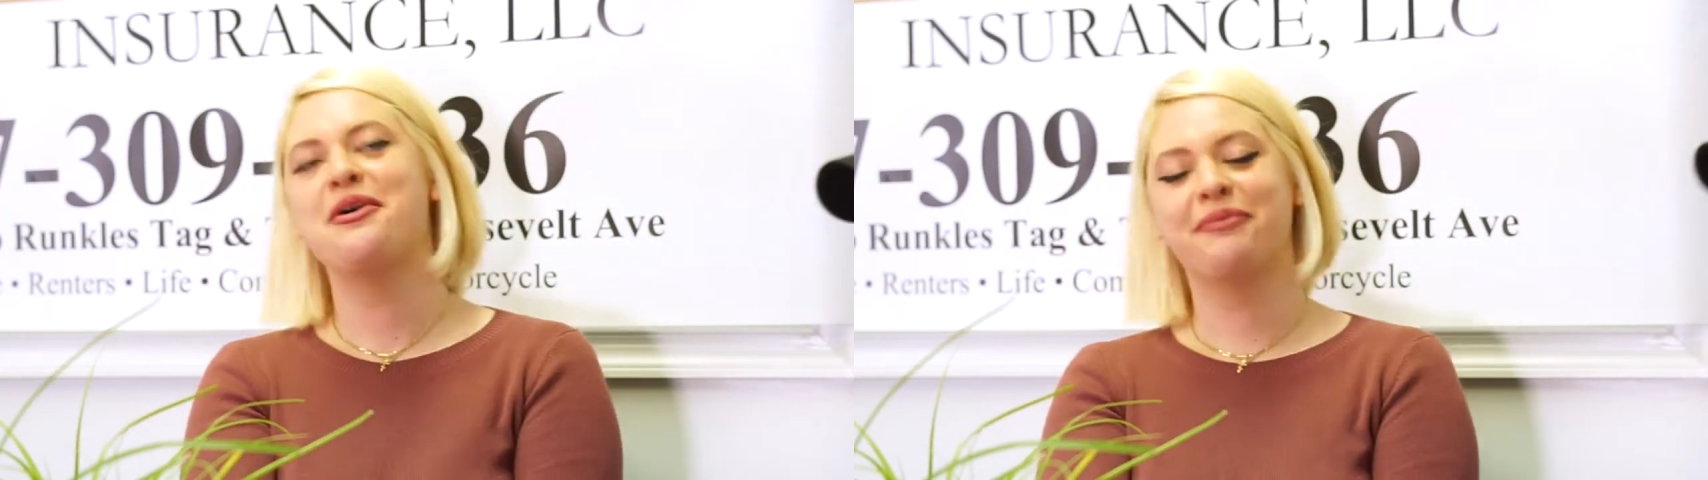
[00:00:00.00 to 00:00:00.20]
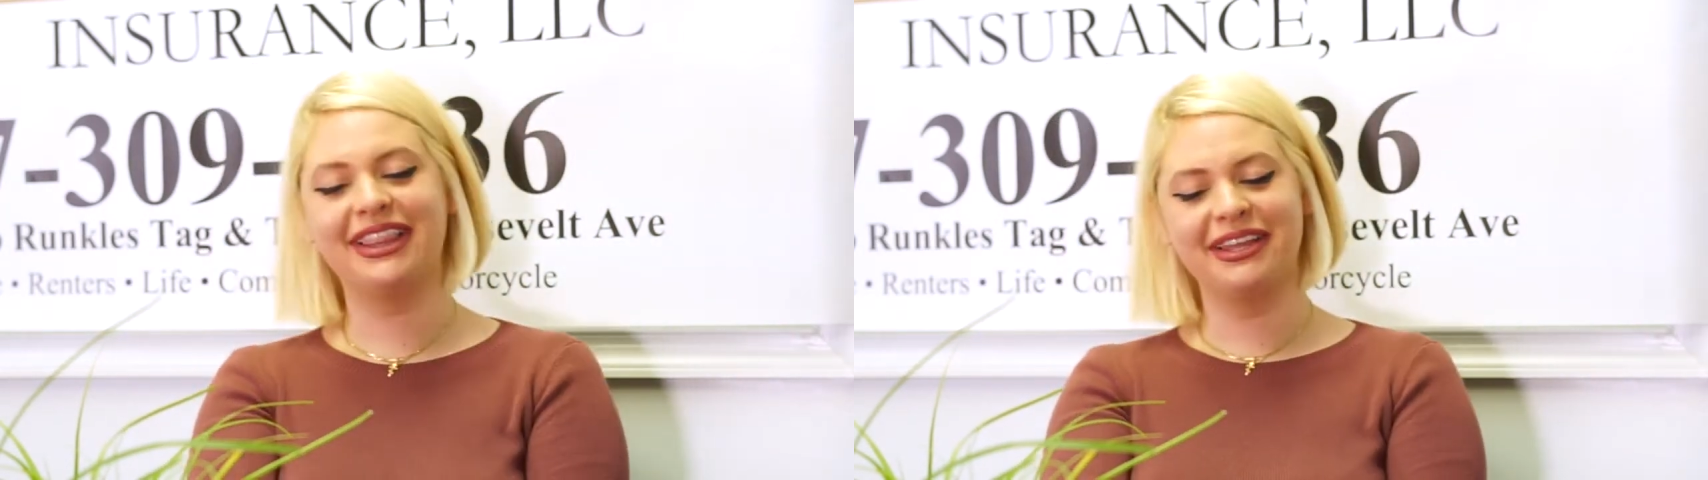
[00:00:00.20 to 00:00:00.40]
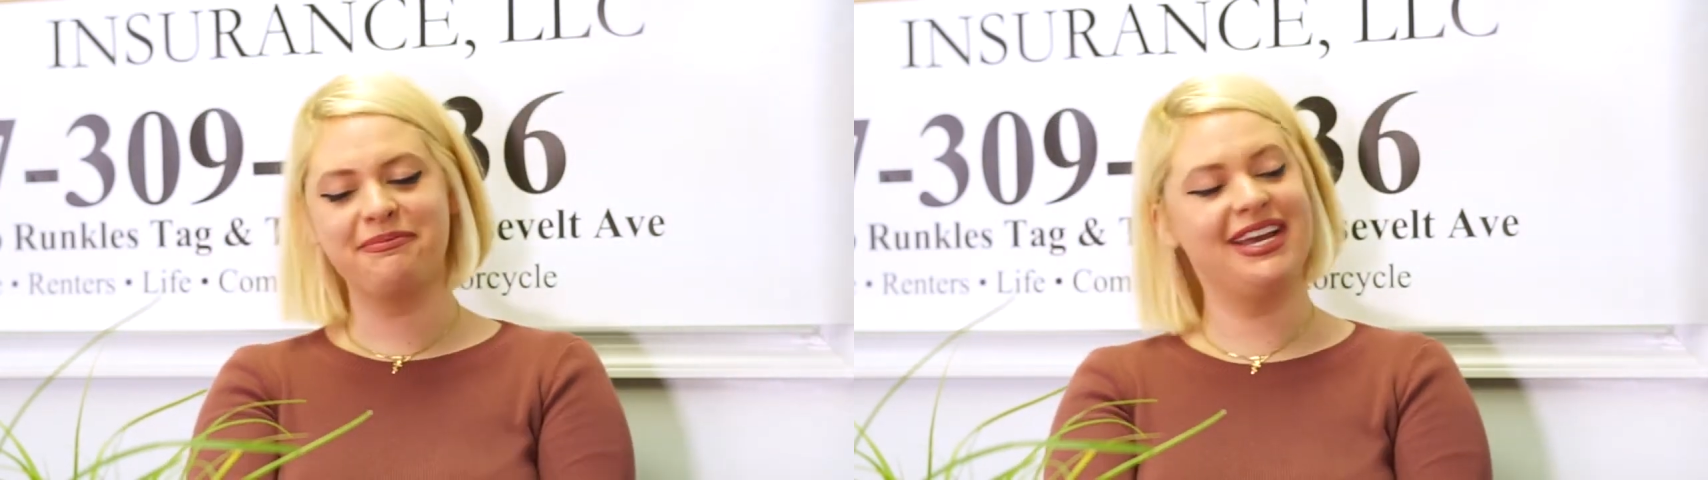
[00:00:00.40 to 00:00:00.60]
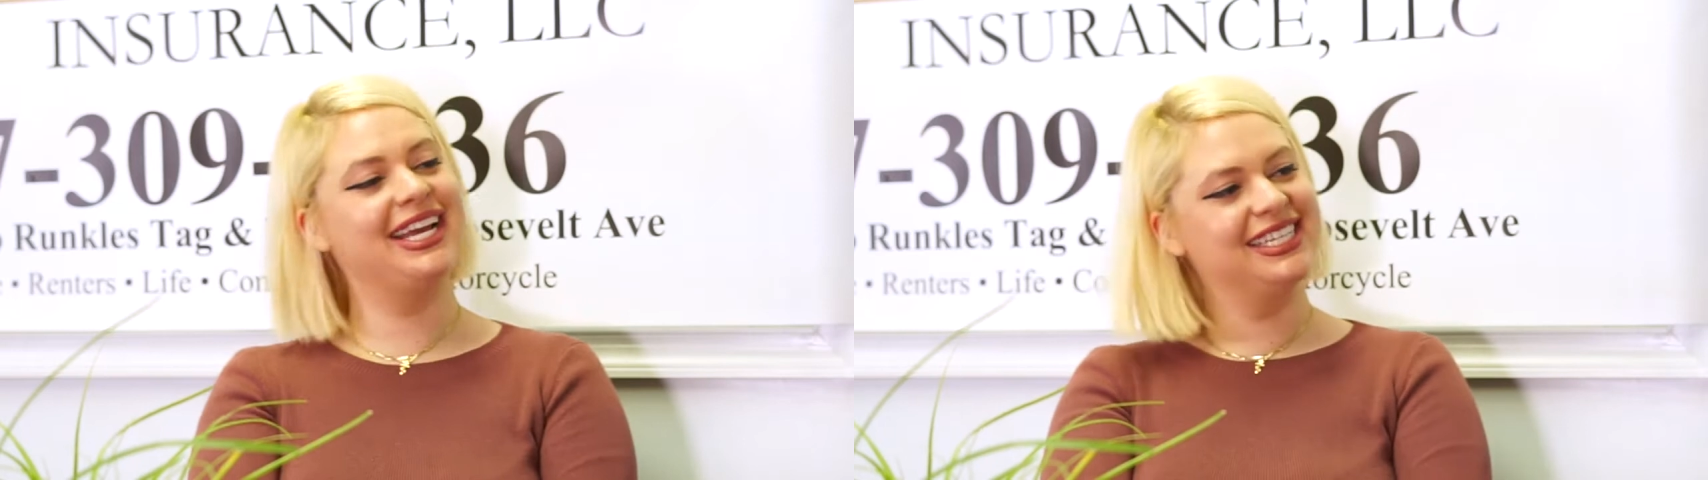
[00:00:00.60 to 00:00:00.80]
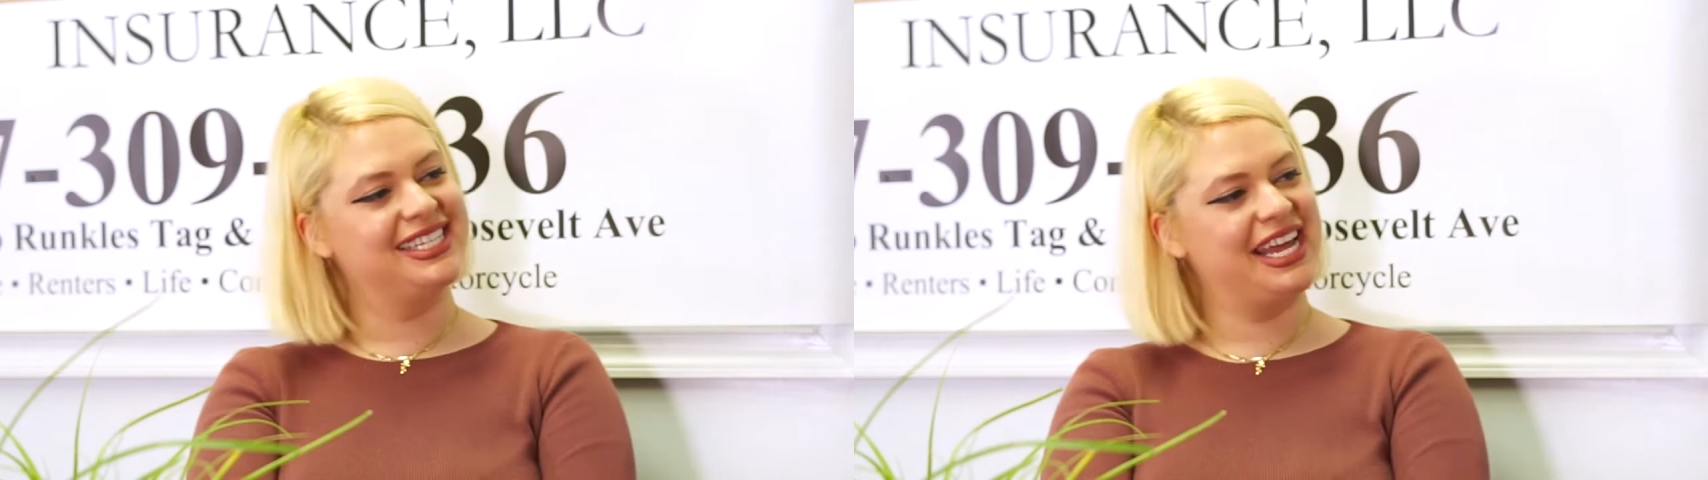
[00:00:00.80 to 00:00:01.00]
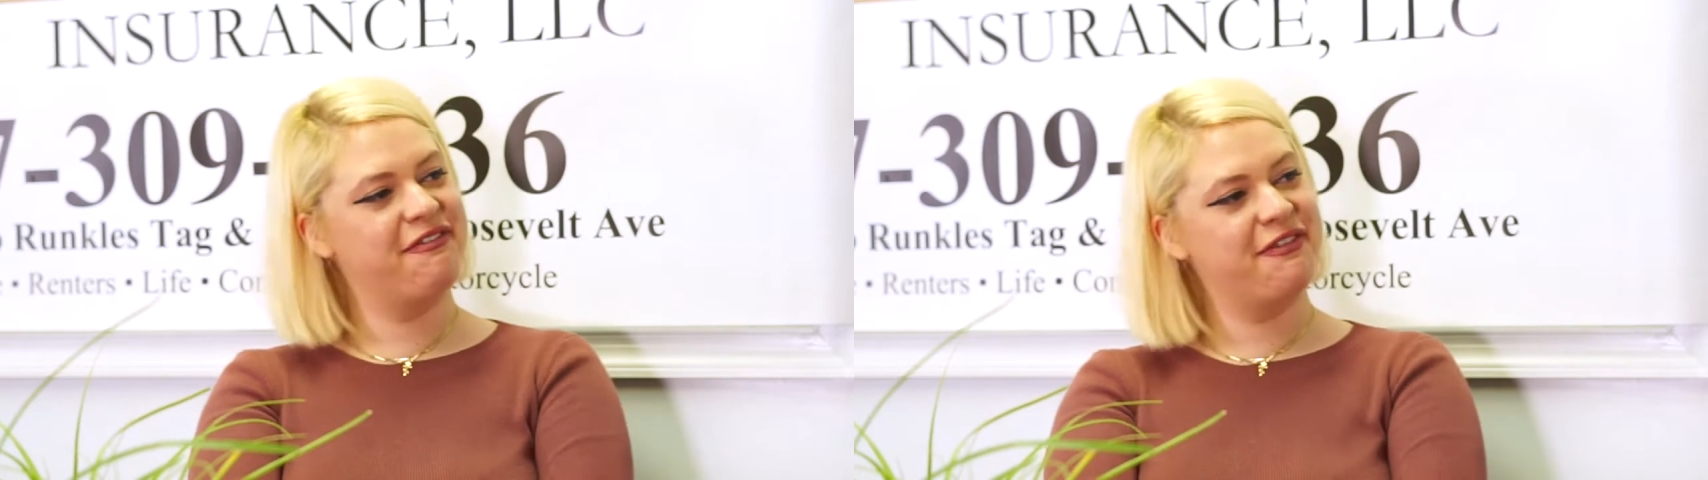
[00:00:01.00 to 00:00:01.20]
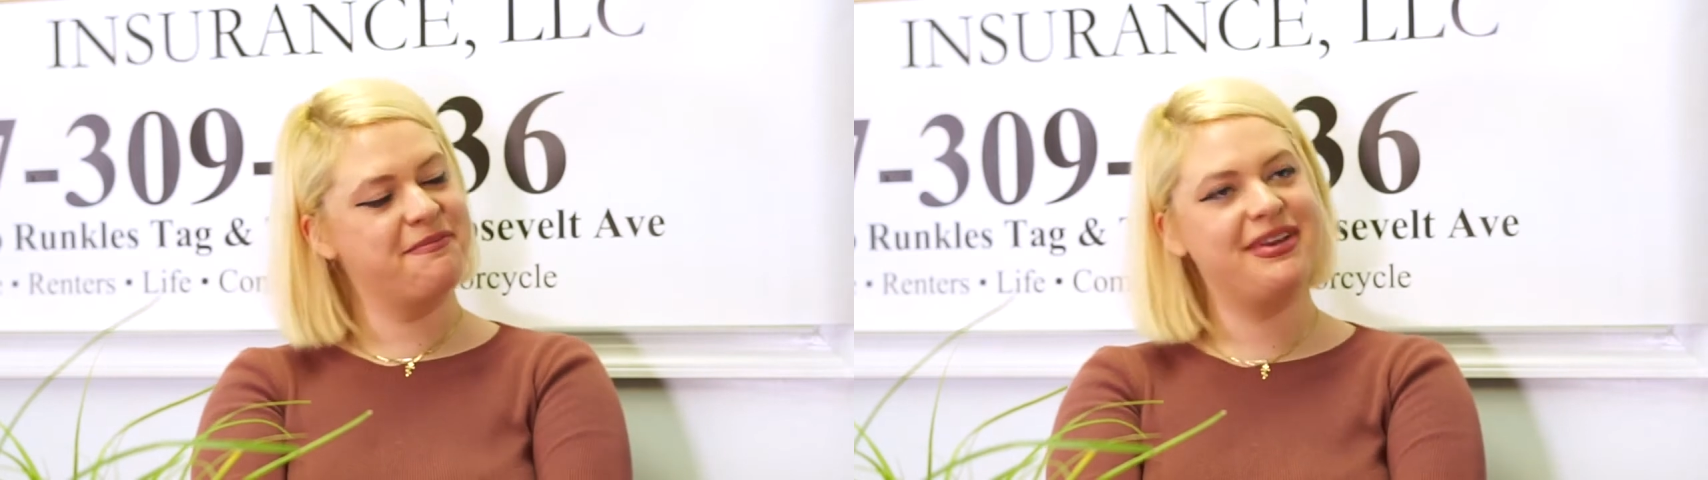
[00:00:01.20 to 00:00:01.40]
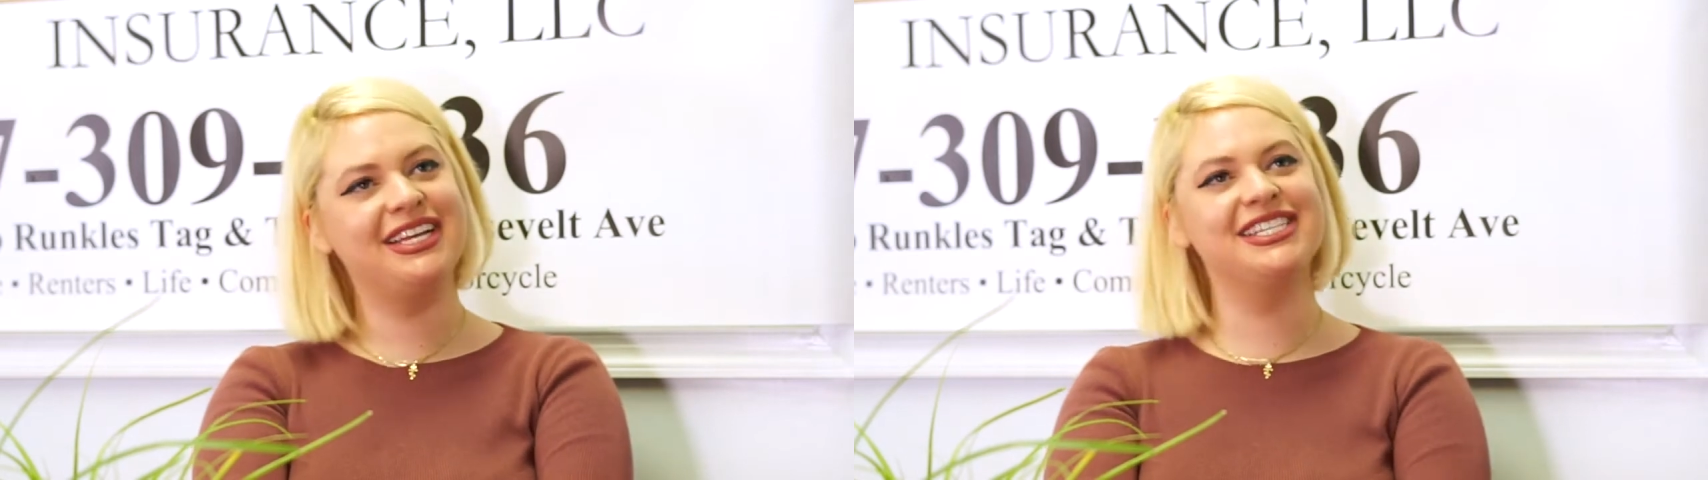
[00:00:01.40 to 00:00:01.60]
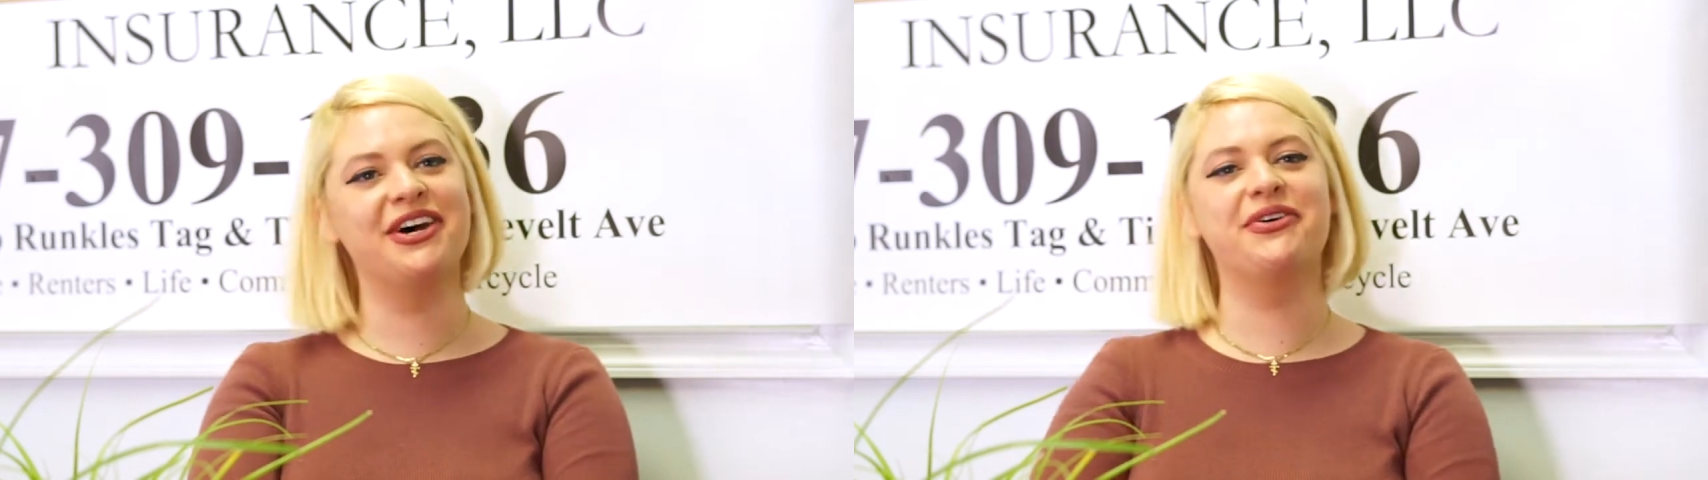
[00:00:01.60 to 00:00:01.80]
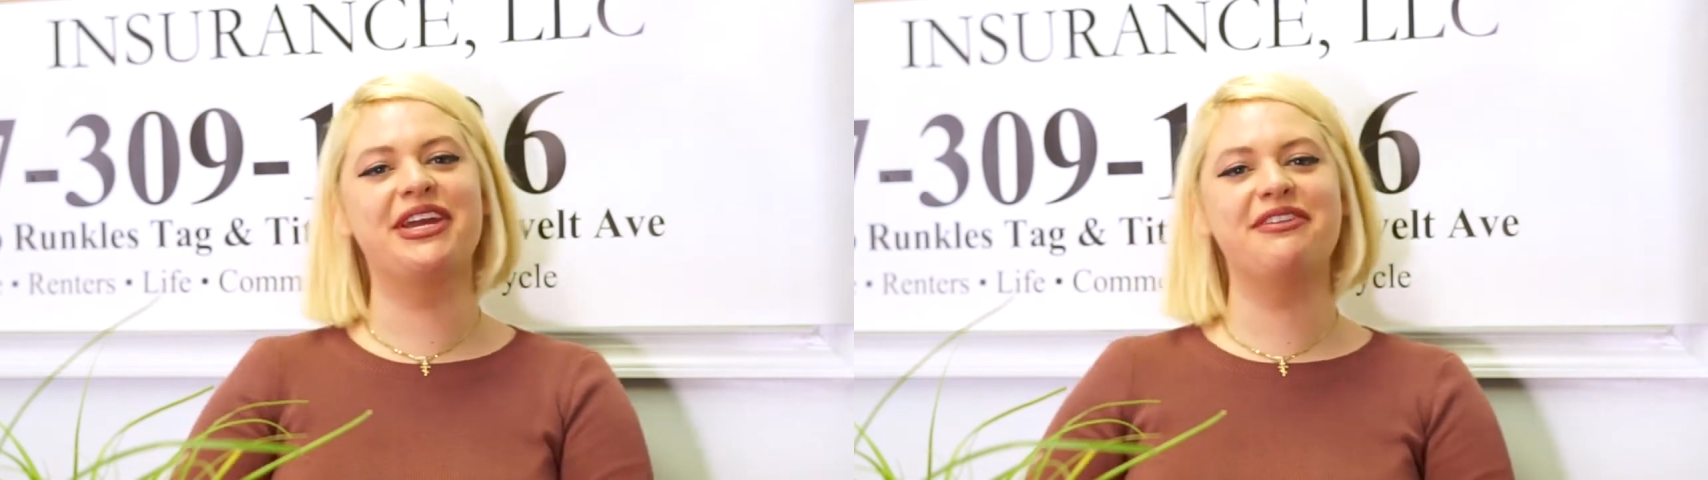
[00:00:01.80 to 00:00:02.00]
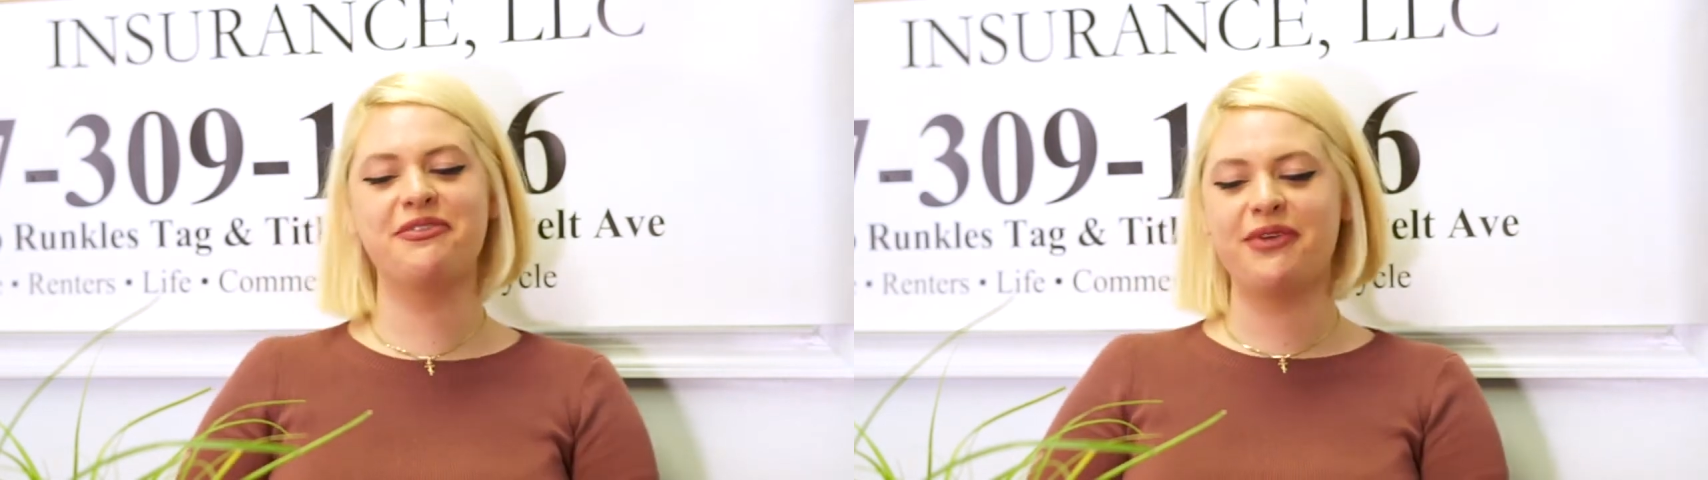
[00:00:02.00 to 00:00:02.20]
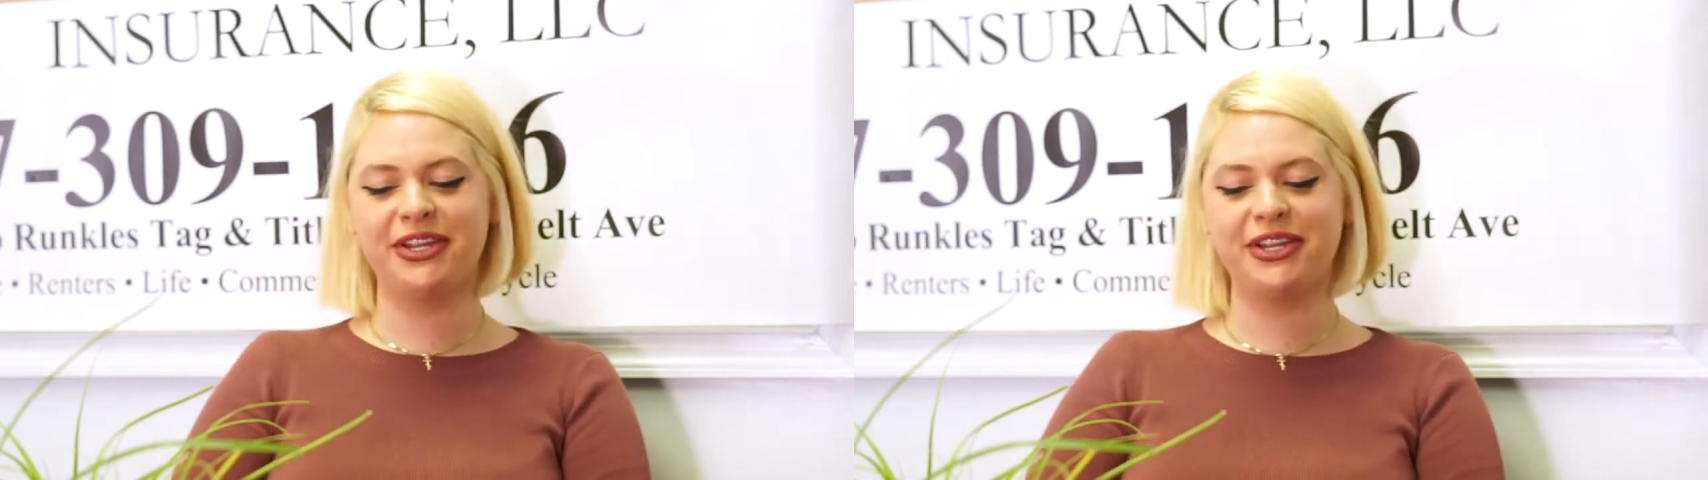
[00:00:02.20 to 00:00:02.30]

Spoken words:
But the biggest thing for me, so even